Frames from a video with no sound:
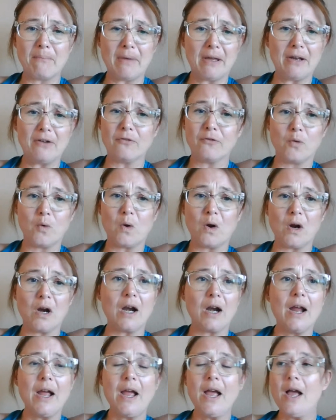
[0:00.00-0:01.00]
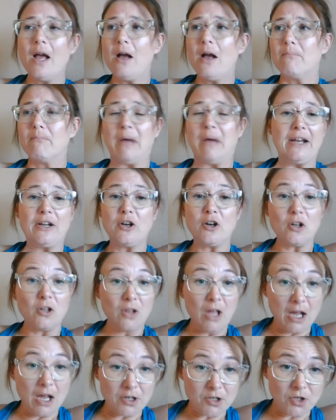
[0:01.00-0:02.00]
meant for my
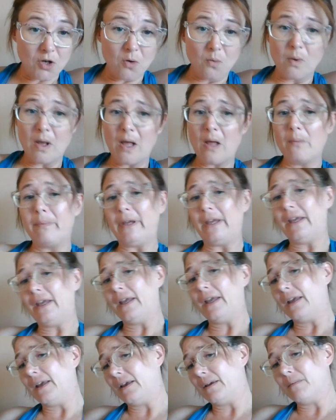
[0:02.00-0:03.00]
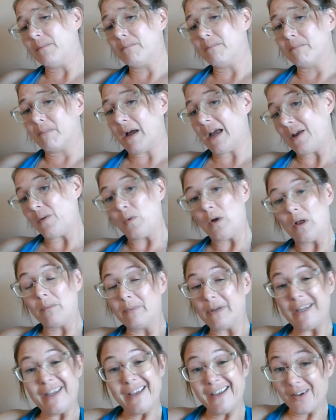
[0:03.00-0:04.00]
neurological well-being, my
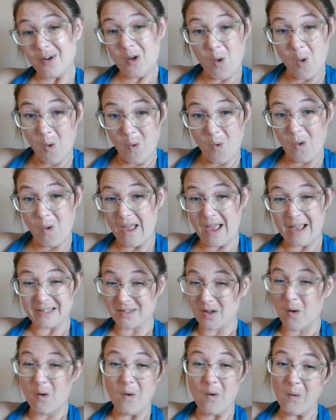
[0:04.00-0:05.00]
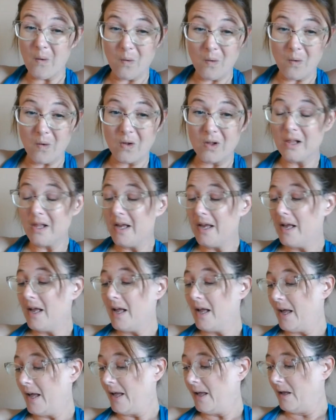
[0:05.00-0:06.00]
well-being in whole as a whole.
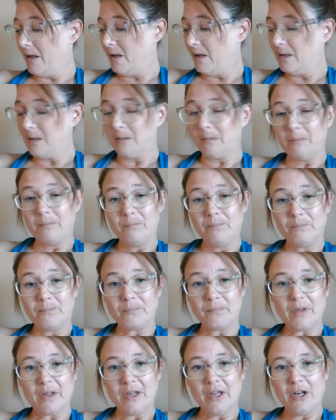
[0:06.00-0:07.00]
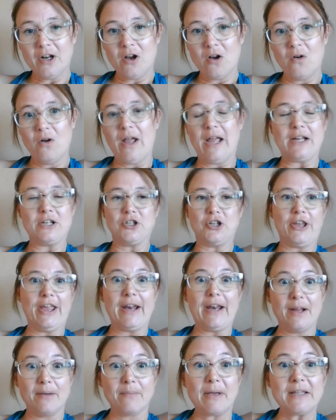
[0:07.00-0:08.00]
Um,
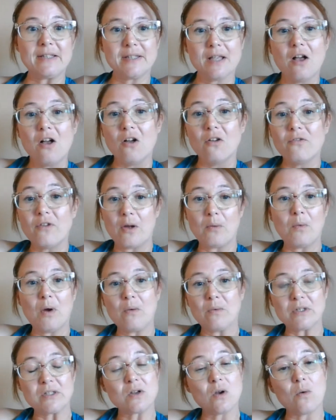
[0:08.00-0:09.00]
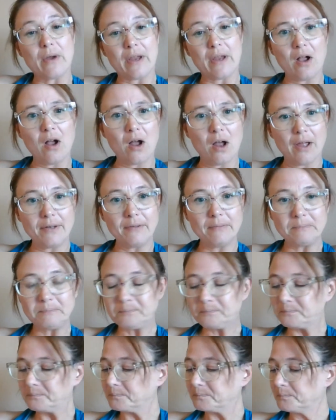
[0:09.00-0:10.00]
educating myself on what was going on.
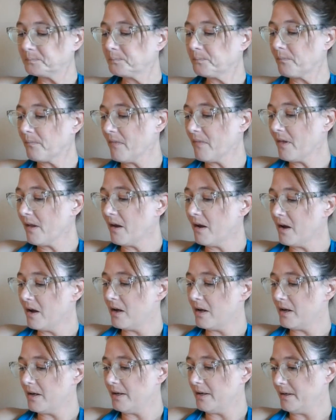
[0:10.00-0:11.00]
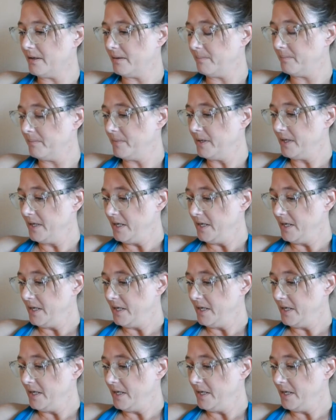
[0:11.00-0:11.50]
Um,